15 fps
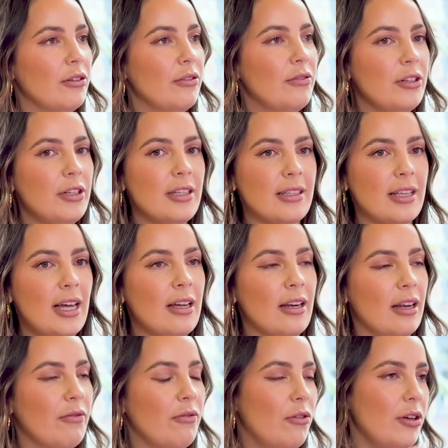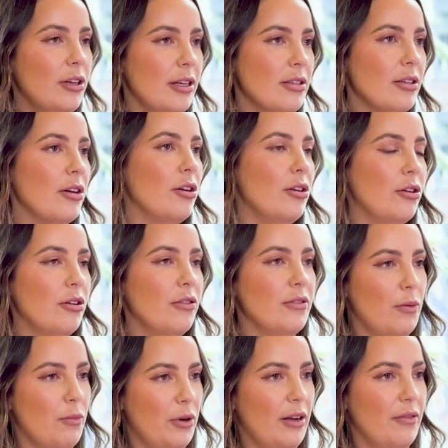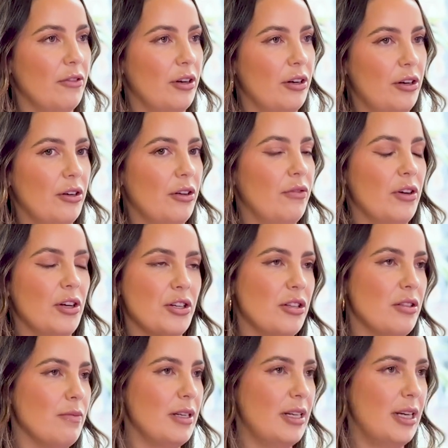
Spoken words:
You're 4 years late. 4 years ago, you could have done whatever and got conversions, but